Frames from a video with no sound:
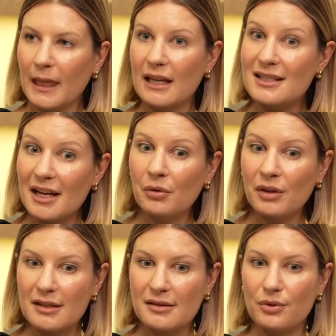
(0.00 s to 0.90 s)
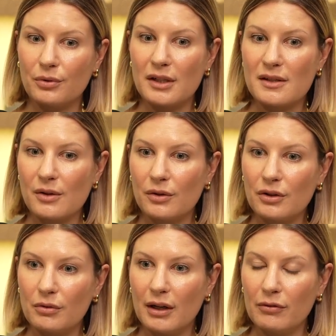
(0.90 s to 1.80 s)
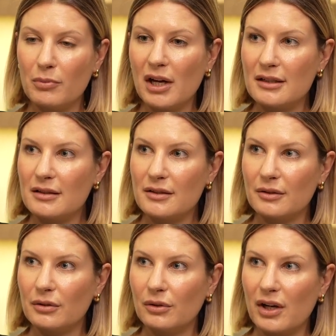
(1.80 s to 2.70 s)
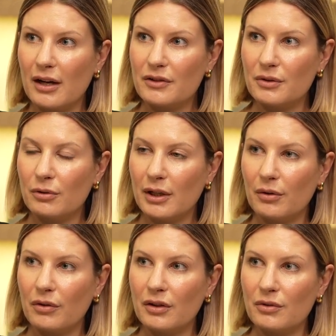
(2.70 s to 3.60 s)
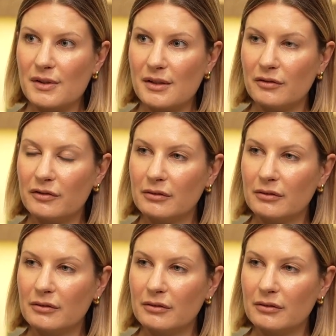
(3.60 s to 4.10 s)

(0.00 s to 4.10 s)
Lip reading: And tell these stories so that you are reminded to look after your health and yourself.